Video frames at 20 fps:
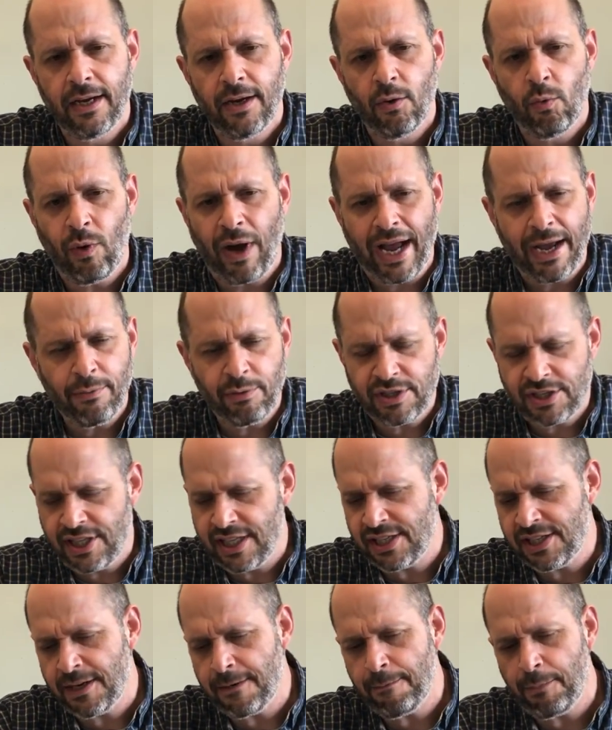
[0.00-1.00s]
Why was
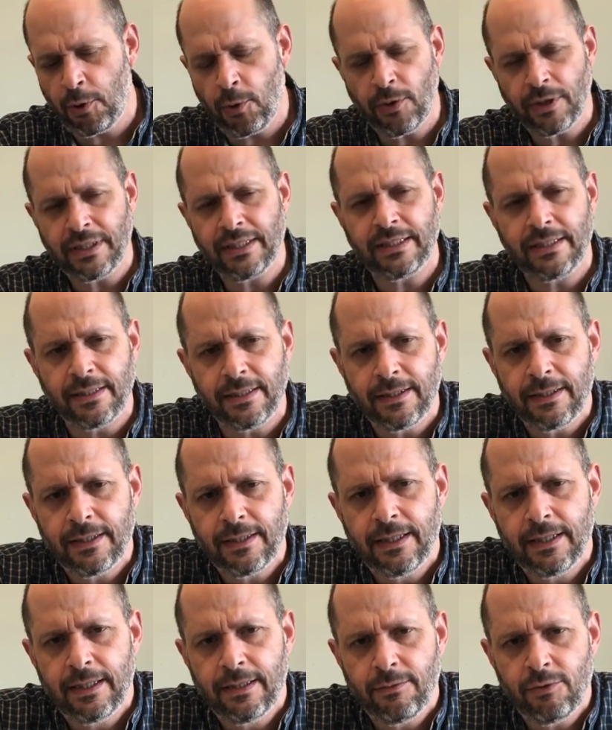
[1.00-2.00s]
this important?
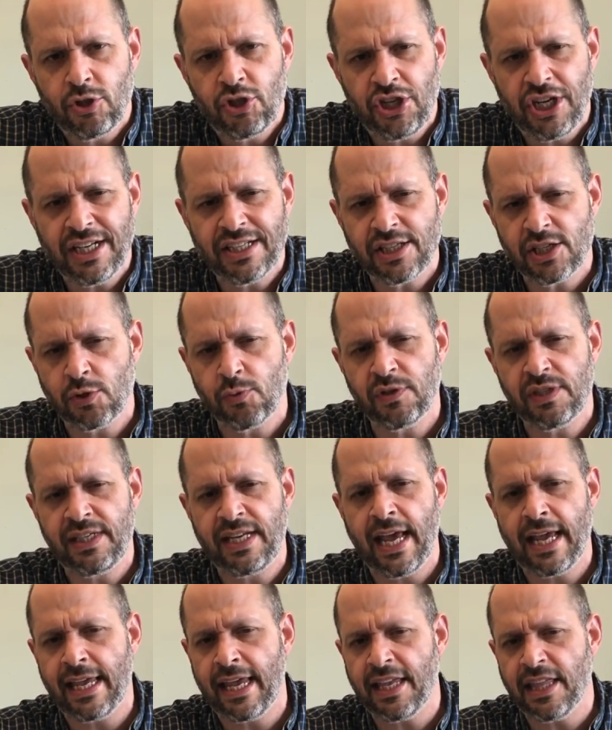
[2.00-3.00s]
Well, Jesus was
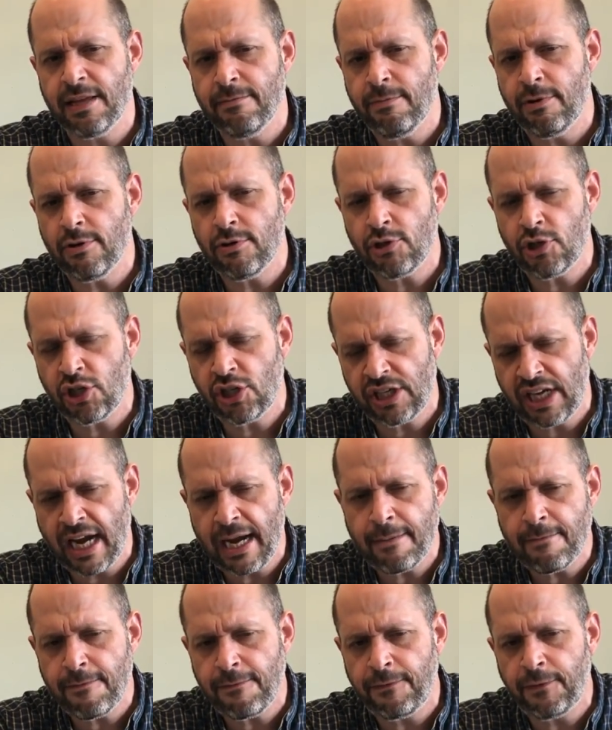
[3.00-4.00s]
taking the most
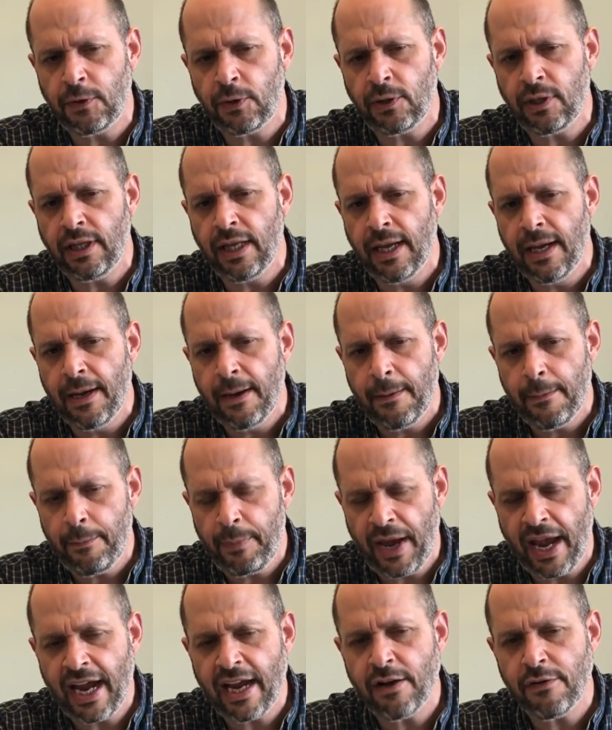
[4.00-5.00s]
shameful,
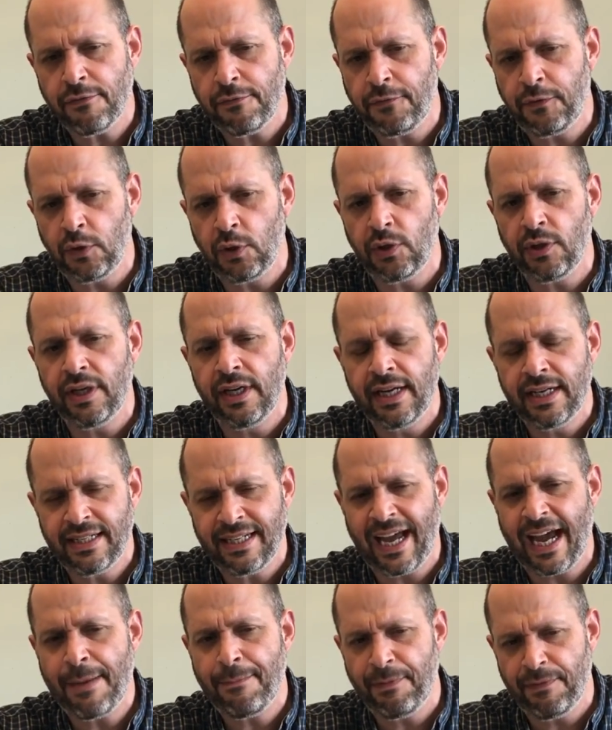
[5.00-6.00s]
painful
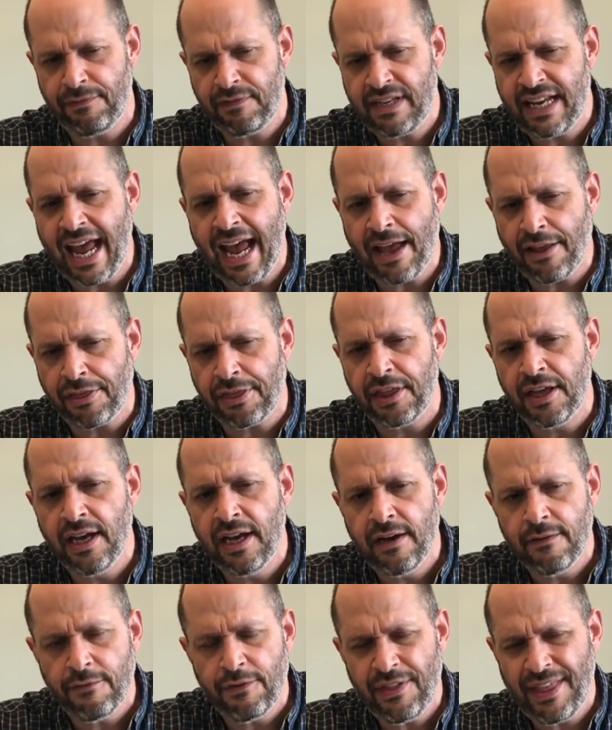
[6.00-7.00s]
type of death,
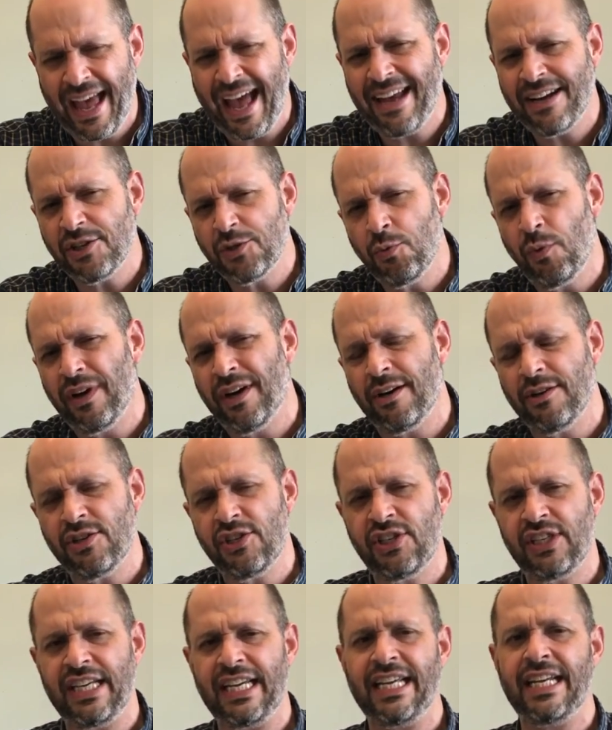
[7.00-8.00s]
for that is what our
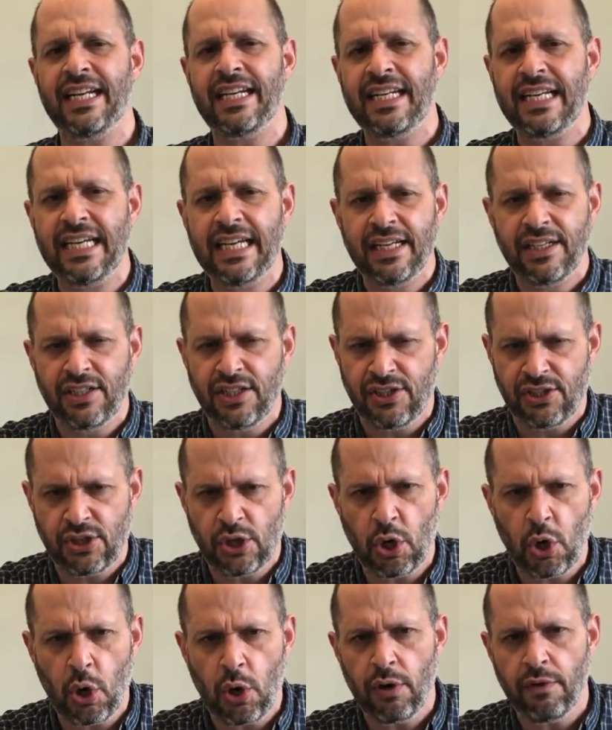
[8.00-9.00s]
sin
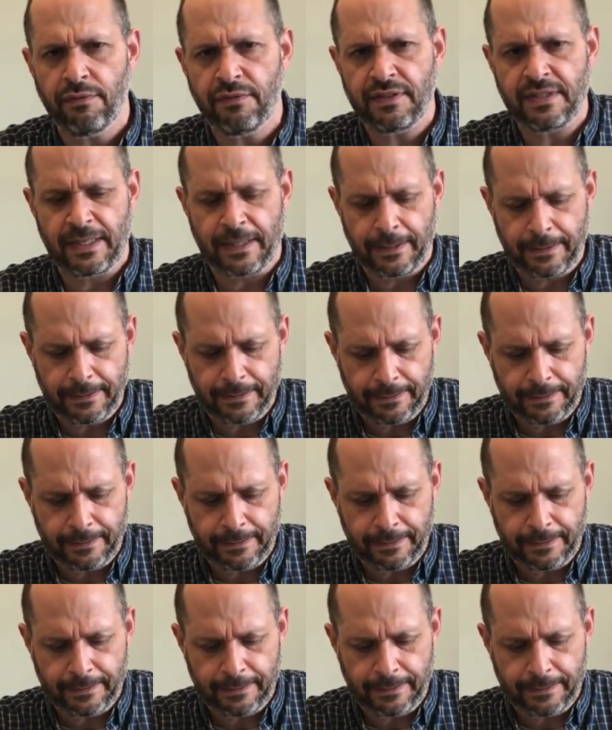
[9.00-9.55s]
deserved.